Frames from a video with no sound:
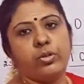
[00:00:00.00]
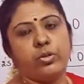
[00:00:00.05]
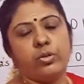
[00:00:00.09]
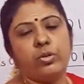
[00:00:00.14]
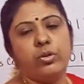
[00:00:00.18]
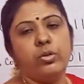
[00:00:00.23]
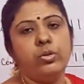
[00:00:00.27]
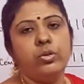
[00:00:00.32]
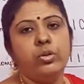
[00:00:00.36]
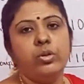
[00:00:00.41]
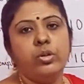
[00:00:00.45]

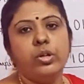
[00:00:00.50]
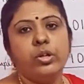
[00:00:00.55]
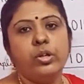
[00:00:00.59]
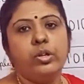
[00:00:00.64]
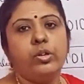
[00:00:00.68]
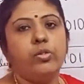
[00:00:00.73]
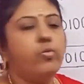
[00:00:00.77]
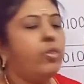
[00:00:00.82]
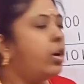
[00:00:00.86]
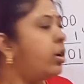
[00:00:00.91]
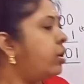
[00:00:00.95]
2,
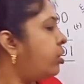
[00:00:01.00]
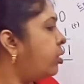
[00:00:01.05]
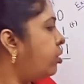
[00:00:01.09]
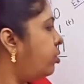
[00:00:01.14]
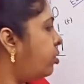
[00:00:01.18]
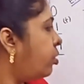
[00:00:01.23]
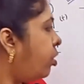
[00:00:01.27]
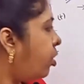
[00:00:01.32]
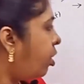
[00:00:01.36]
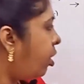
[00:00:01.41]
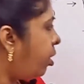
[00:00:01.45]
you want to
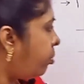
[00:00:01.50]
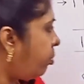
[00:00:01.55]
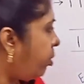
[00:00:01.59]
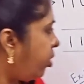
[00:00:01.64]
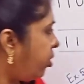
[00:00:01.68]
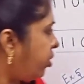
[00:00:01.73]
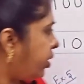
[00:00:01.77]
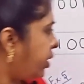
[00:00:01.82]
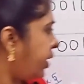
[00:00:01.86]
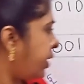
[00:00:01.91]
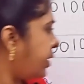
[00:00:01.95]
know
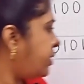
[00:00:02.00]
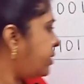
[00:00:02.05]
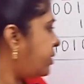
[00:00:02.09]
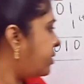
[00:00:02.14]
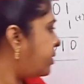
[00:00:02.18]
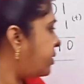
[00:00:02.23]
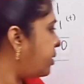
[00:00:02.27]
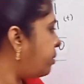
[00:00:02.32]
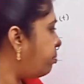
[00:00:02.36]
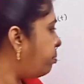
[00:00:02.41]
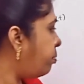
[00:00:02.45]
about the
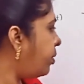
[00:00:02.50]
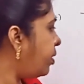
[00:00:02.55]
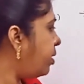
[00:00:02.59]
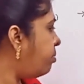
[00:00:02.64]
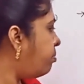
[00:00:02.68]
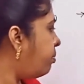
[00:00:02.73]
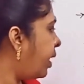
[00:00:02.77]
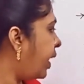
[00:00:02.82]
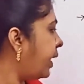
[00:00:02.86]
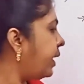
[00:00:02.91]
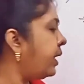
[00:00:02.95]
simple
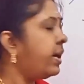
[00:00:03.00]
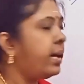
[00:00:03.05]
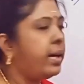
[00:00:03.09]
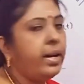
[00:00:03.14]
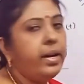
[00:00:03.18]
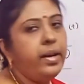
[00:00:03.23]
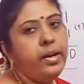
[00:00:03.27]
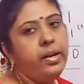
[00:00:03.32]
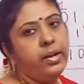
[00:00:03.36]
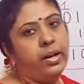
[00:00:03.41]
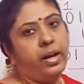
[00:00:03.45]

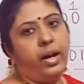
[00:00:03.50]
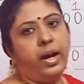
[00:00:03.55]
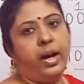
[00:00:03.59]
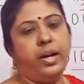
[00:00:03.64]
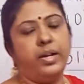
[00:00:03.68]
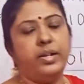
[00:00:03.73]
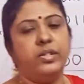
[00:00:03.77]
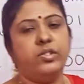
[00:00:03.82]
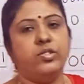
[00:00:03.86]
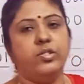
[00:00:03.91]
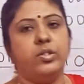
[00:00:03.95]
binary
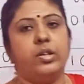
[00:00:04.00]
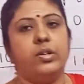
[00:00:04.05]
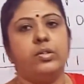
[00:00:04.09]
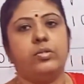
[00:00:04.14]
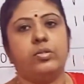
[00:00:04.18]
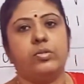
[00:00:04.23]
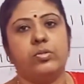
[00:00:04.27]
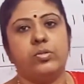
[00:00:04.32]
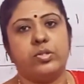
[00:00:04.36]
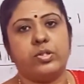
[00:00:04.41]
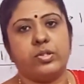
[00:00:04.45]
additional
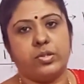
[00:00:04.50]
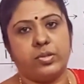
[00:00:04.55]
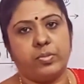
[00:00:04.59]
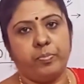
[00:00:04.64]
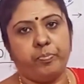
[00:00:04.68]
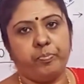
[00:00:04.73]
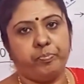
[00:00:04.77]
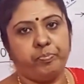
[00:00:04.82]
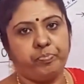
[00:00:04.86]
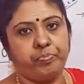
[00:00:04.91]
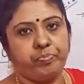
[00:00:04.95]
rules.
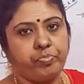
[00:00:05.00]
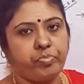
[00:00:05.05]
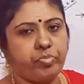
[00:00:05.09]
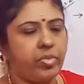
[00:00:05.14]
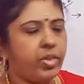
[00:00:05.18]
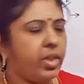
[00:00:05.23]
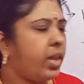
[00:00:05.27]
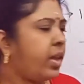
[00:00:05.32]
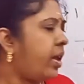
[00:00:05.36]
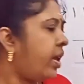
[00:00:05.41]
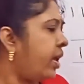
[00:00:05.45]

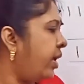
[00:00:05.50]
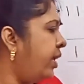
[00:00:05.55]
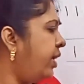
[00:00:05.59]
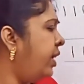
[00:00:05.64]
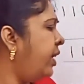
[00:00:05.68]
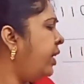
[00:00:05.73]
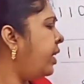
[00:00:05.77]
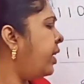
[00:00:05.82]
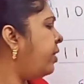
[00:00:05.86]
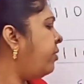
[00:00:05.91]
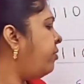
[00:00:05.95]

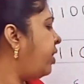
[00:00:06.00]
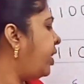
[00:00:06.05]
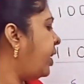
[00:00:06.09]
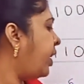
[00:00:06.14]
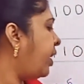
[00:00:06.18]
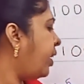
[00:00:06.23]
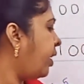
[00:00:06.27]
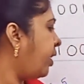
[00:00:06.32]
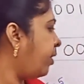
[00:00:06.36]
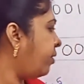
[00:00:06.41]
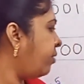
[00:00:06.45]
Here we
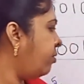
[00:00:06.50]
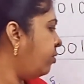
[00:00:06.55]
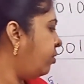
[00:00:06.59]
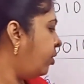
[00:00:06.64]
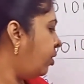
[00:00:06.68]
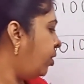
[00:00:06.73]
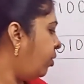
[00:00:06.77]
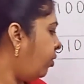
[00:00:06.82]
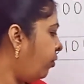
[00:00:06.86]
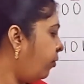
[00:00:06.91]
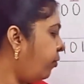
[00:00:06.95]

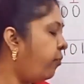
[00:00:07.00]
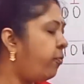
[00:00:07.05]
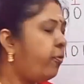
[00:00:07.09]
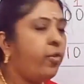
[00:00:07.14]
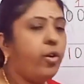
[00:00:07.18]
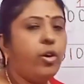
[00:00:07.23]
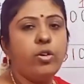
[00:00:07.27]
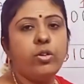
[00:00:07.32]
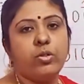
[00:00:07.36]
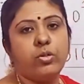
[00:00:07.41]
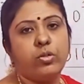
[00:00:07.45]
have
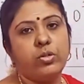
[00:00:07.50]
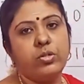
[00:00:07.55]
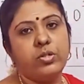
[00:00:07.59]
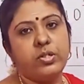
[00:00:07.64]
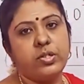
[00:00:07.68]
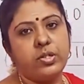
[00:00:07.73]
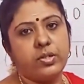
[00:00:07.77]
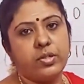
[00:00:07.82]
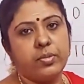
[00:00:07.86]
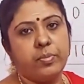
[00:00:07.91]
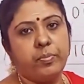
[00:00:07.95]
4
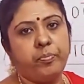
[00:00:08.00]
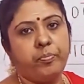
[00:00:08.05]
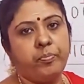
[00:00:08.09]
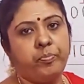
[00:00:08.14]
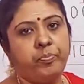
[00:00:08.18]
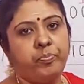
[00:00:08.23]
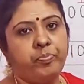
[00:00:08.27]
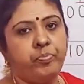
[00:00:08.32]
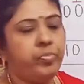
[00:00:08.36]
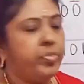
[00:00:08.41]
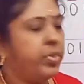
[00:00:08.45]
rules.
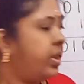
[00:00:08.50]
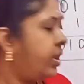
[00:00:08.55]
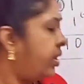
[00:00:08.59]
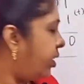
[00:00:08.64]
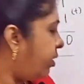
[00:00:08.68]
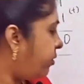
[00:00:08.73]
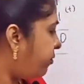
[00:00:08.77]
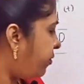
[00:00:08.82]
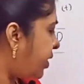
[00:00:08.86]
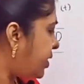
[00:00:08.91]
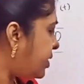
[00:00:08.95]

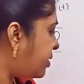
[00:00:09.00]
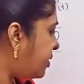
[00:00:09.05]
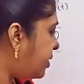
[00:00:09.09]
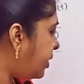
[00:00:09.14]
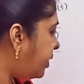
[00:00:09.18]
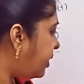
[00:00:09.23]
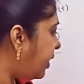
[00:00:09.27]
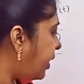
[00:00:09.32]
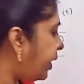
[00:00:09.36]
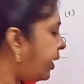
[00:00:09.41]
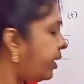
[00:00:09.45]
The first
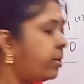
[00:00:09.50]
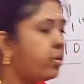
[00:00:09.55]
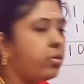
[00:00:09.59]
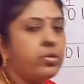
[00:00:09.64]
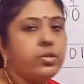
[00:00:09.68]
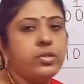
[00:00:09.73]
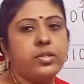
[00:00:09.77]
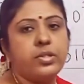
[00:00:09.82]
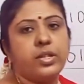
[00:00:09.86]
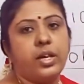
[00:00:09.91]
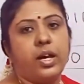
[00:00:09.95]
3
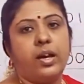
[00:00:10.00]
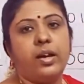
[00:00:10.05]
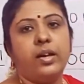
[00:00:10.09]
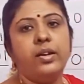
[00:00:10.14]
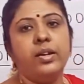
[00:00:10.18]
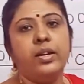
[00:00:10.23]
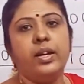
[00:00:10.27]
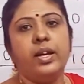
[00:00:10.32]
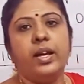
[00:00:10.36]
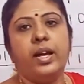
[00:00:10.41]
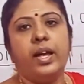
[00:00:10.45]
rules
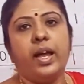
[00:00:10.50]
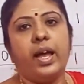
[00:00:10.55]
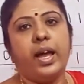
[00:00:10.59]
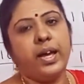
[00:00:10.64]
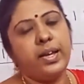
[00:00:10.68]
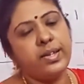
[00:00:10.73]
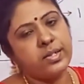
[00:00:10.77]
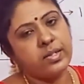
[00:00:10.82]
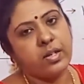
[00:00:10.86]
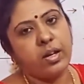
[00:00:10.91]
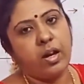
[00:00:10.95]
are
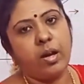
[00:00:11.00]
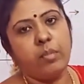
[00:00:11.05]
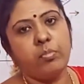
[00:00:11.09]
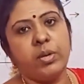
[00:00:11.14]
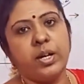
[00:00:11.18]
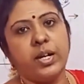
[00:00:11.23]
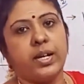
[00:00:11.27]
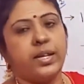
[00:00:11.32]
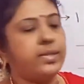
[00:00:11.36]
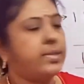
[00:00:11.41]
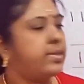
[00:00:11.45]
as
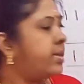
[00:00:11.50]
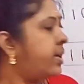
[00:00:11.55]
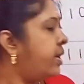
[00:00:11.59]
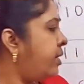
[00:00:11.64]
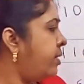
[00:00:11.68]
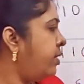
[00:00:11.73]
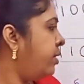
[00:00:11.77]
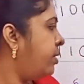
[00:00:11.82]
common as a